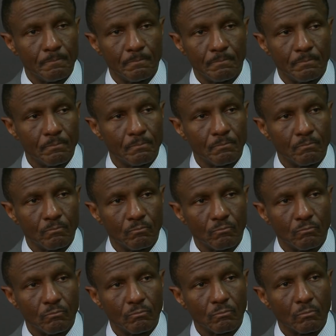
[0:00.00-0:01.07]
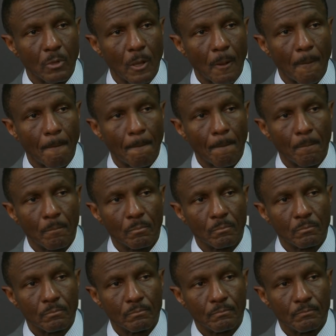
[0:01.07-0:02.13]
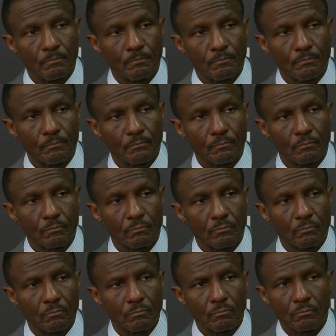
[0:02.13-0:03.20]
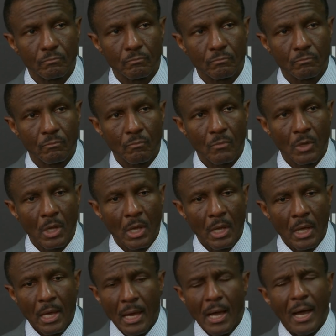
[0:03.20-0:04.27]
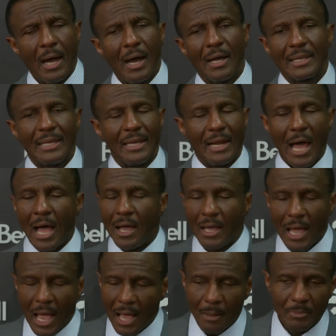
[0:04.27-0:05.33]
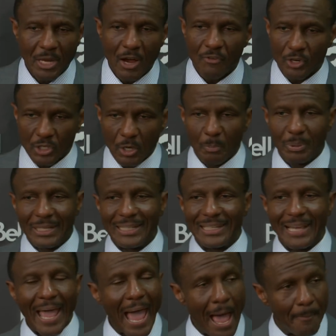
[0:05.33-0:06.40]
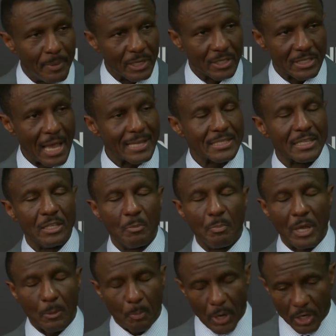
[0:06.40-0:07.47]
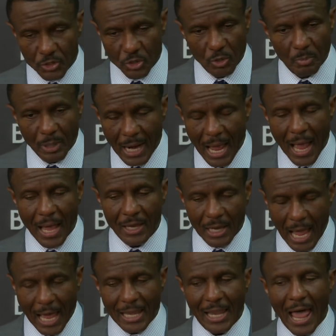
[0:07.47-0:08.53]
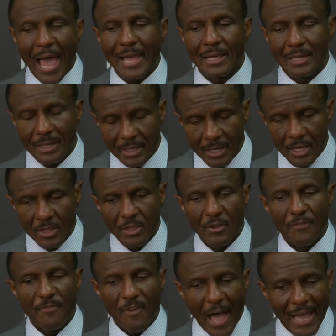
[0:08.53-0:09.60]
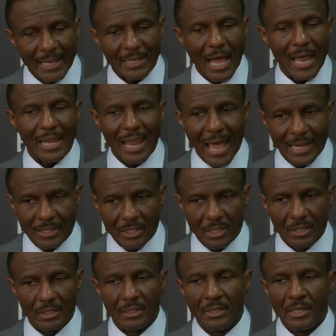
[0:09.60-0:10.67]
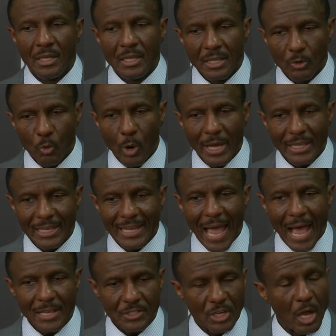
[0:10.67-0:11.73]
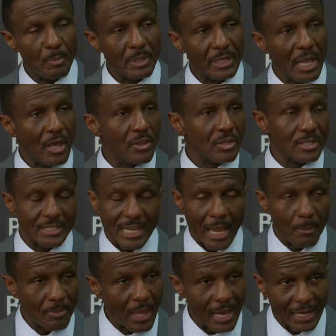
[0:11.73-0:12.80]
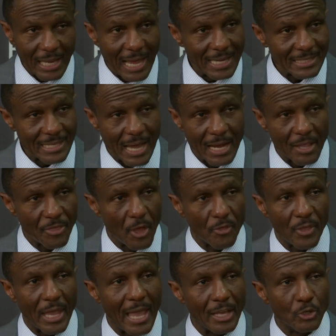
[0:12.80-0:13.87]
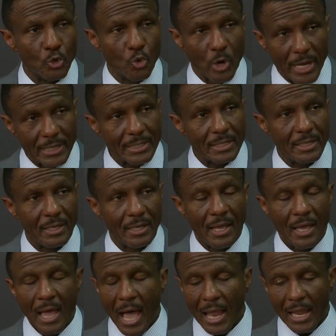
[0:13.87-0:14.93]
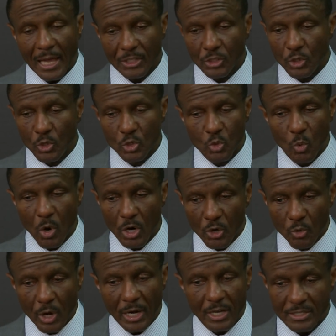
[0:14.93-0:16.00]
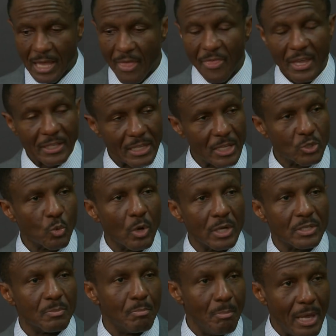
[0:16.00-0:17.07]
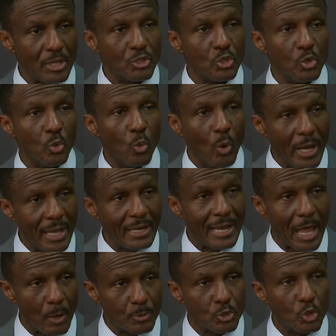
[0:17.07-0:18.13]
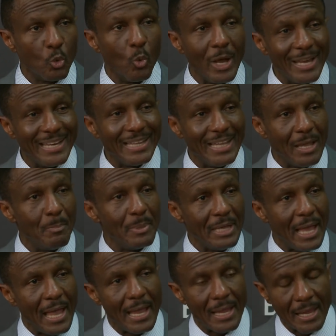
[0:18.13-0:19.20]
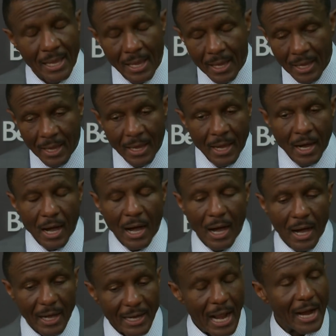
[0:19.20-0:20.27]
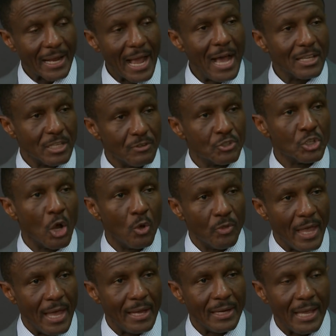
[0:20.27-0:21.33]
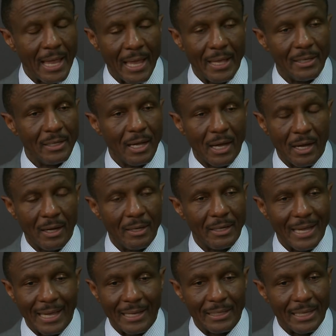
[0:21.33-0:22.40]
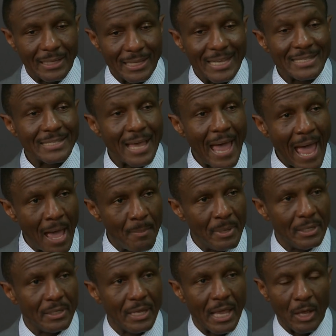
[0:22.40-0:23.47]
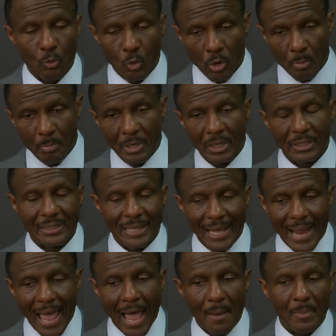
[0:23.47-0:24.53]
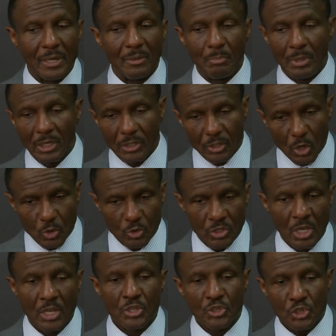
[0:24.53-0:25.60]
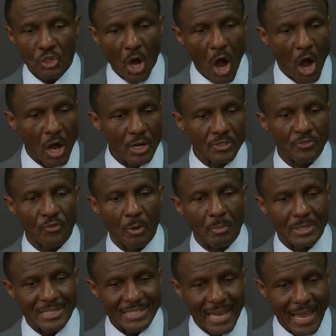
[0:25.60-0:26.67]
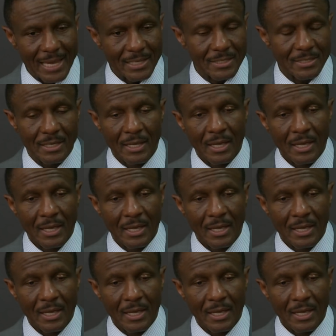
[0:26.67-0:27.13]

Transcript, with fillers: And is your happiness of the outcome tempered by what got you there? again, I, I'm never completely happy because I see the big picture, but I, I, I like the fight. I like the, the way the guys come together. The same thing last night. I thought they had grit. I like to use the word grit because I think that's what makes you win, helps you win in the NBA. Uh, and our guys have shown that, and uh, and it's a habit, and we're building that habit, building those scars from mistakes.